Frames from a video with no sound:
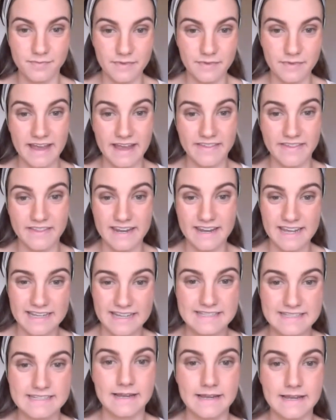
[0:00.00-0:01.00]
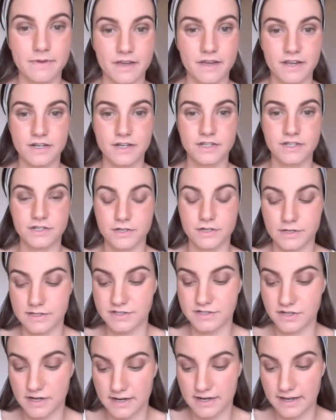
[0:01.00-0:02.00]
Okay, the next step you're going to do
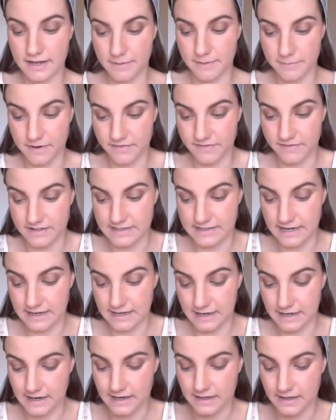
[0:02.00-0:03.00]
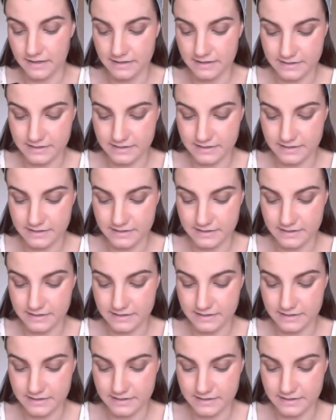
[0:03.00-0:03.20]
is you're going to get a bit of a darker colour.